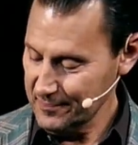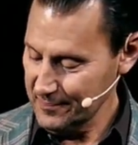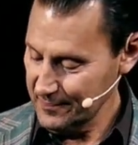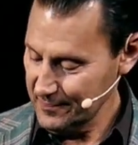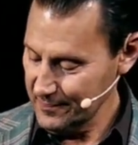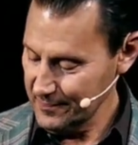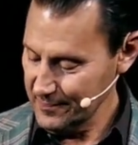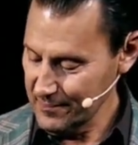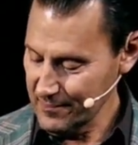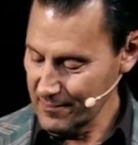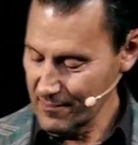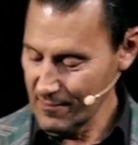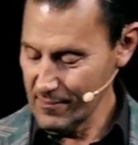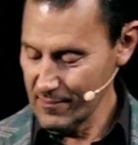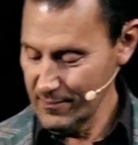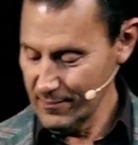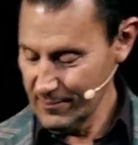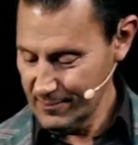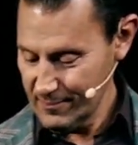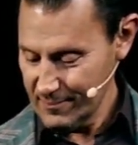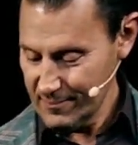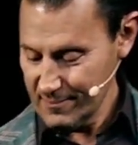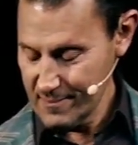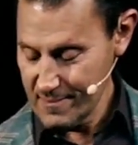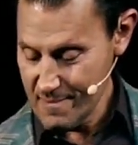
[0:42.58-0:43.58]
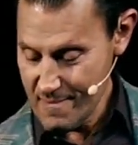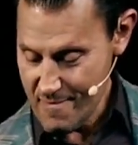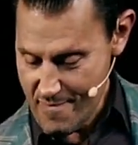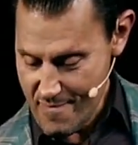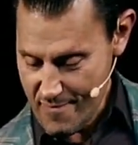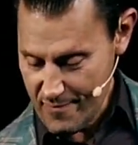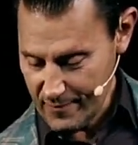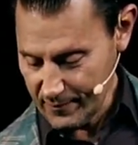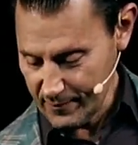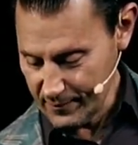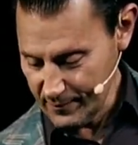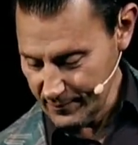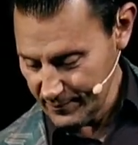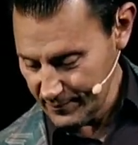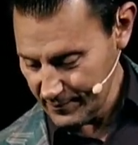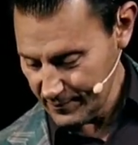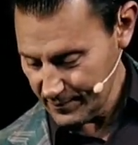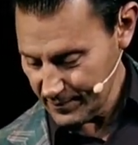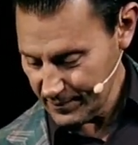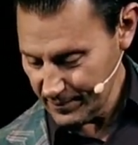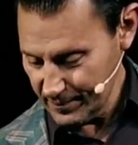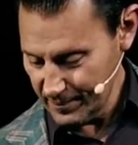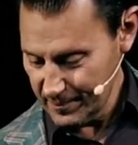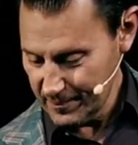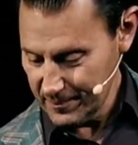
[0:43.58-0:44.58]

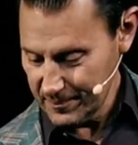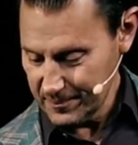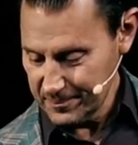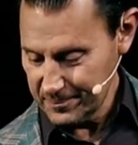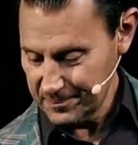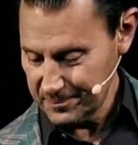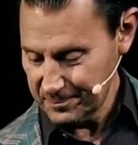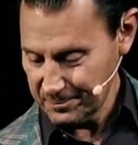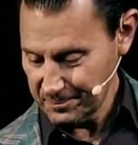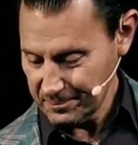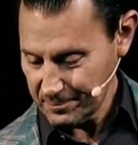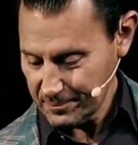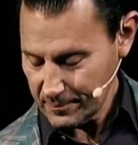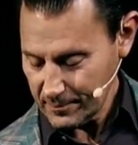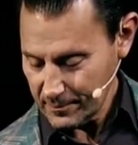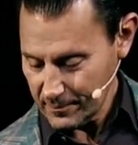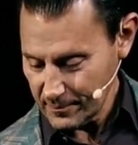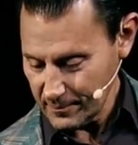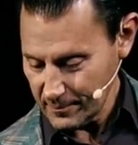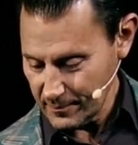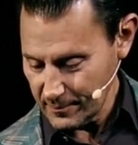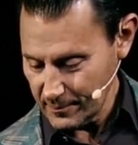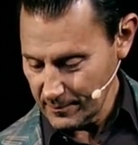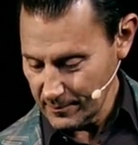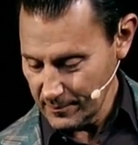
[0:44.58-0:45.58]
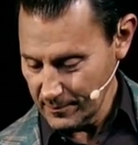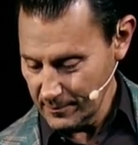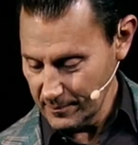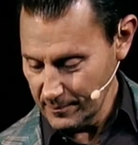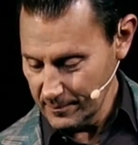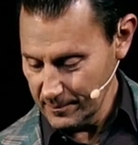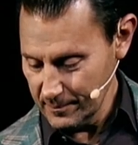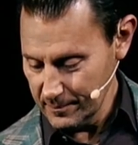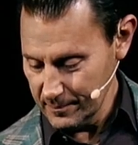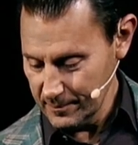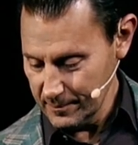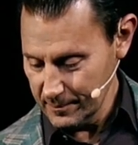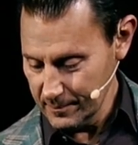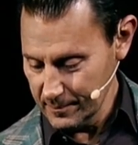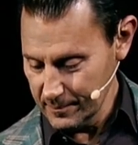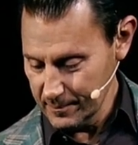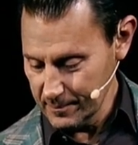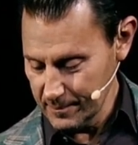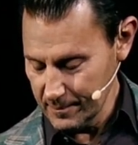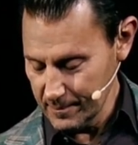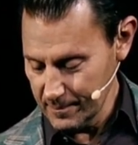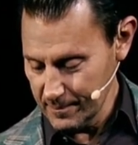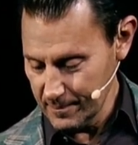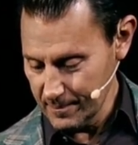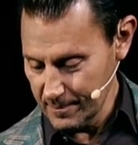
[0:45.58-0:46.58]

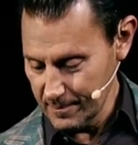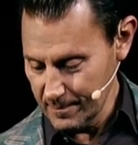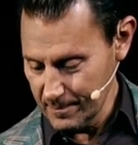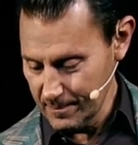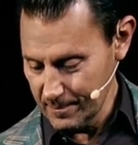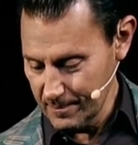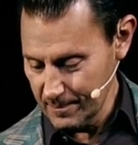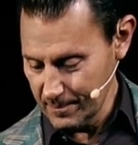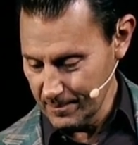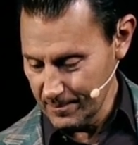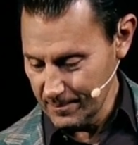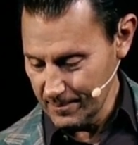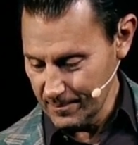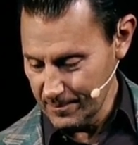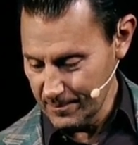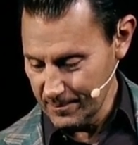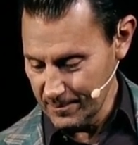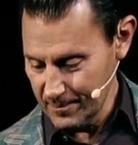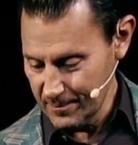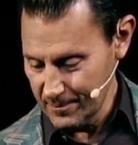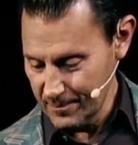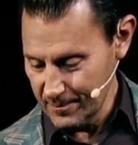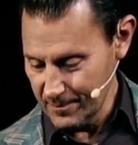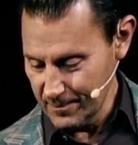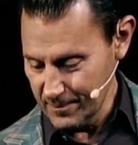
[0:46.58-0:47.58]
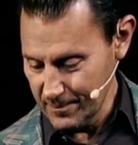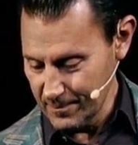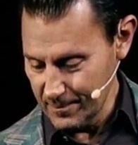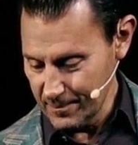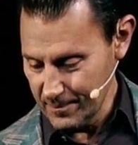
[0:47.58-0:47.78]
[no speech]